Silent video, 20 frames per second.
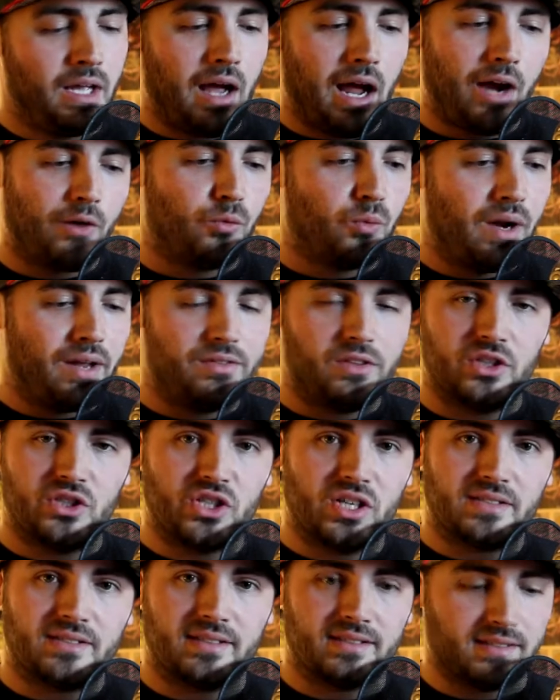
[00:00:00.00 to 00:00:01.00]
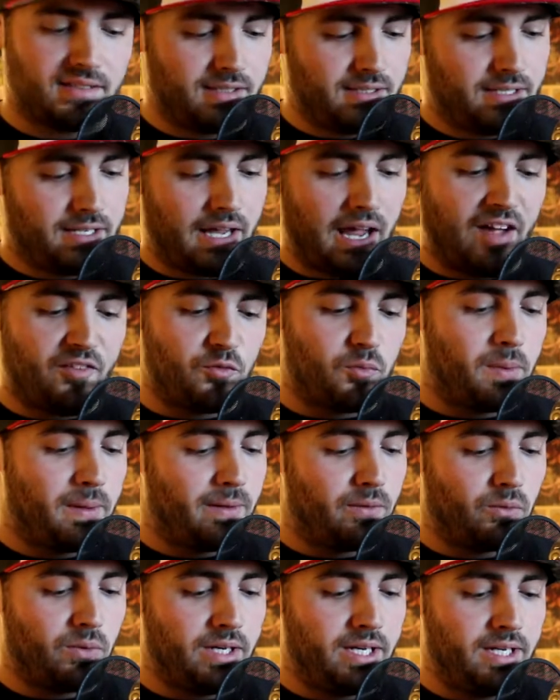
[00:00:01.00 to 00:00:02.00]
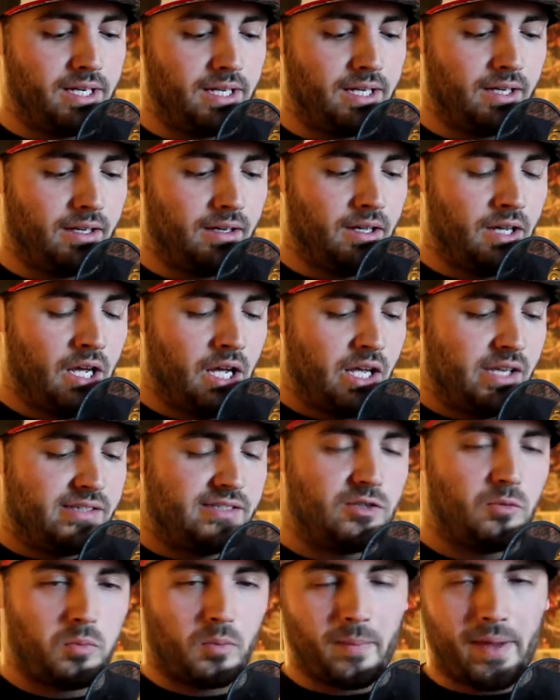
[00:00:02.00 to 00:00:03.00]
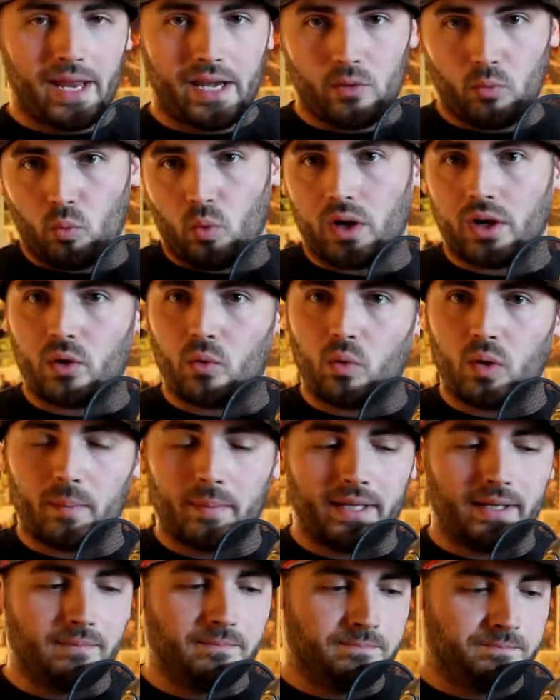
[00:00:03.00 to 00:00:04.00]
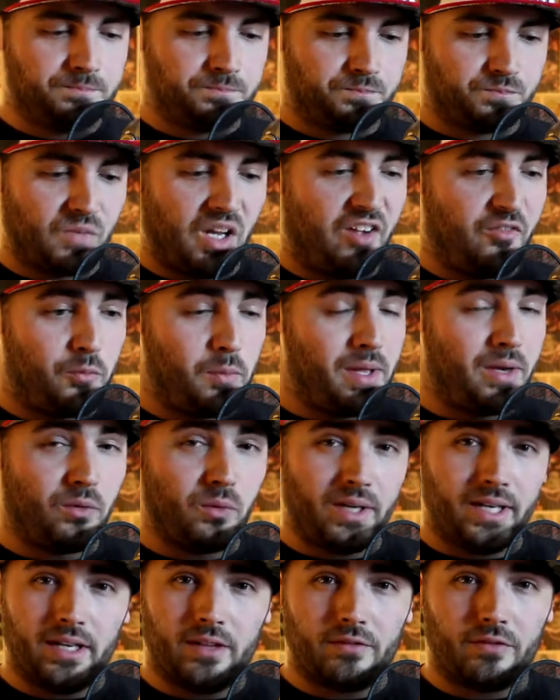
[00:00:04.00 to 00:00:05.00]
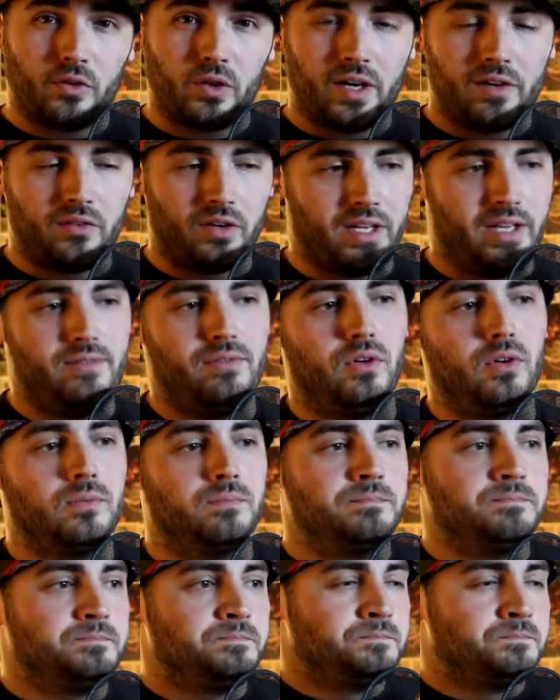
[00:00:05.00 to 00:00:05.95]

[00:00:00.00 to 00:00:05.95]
I've read the Justice League. I've been reading Superman and Wonder Woman. I've been reading Forever Evil.